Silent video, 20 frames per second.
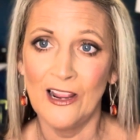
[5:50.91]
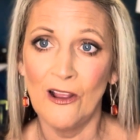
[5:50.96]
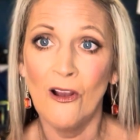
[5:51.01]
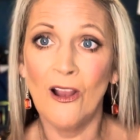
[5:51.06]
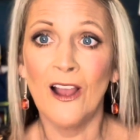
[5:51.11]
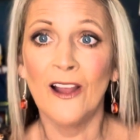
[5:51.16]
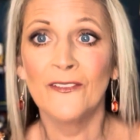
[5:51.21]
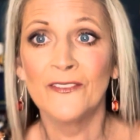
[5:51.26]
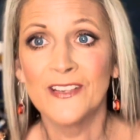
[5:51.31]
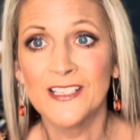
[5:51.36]

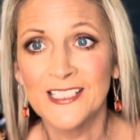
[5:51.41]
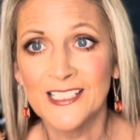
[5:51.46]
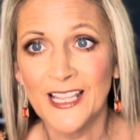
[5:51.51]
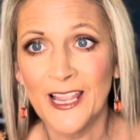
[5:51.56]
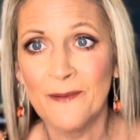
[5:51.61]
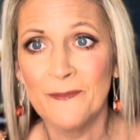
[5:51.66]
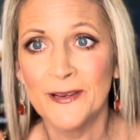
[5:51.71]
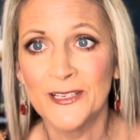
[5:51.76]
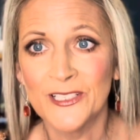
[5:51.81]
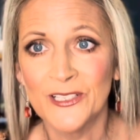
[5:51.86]
Now,
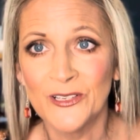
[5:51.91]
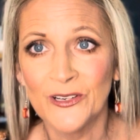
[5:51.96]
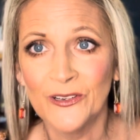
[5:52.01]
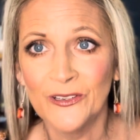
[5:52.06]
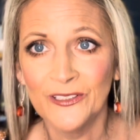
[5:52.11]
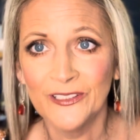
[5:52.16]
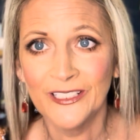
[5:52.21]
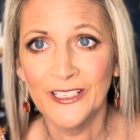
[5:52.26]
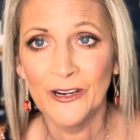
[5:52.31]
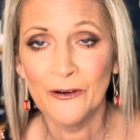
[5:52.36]
obviously I mentioned
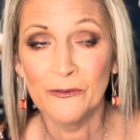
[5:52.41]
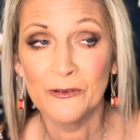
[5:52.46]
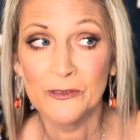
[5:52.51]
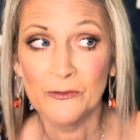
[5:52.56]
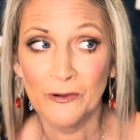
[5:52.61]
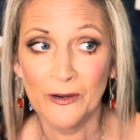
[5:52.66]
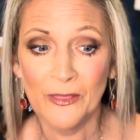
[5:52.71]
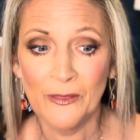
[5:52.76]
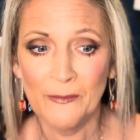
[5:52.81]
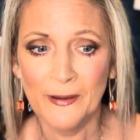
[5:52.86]
earlier, it
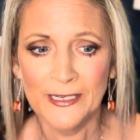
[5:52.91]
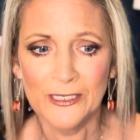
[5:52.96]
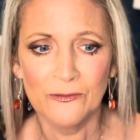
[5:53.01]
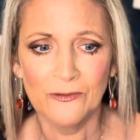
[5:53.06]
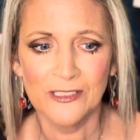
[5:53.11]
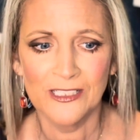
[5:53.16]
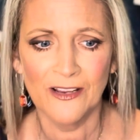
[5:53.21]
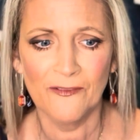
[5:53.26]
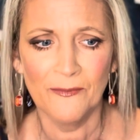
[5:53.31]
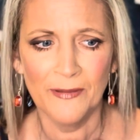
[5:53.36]
was one of the
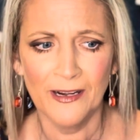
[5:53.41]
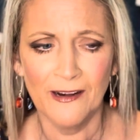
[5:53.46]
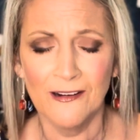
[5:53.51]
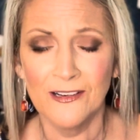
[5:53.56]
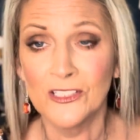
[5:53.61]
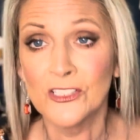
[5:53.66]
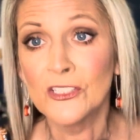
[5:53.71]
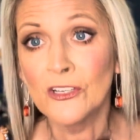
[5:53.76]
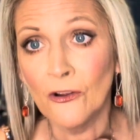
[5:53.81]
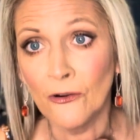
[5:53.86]
best ones I've been
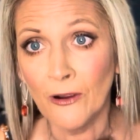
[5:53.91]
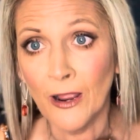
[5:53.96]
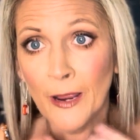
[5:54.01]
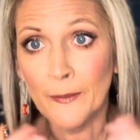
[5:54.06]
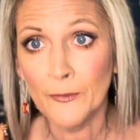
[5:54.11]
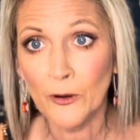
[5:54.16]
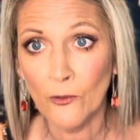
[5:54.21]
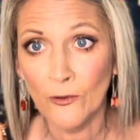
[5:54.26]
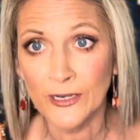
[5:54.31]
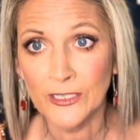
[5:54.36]
on, so
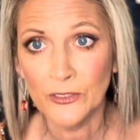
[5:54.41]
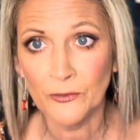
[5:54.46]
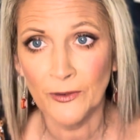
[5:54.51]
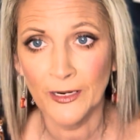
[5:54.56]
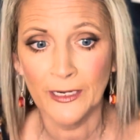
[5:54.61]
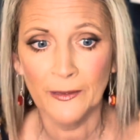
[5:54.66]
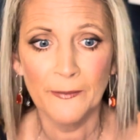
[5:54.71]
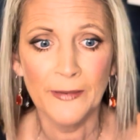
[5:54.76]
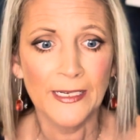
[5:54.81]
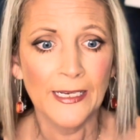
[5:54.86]
I'm going to
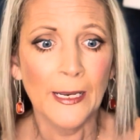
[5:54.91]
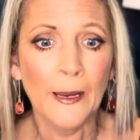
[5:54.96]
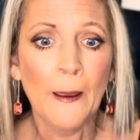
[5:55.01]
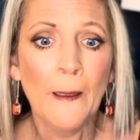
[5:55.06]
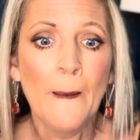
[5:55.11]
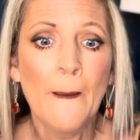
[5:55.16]
recommend it.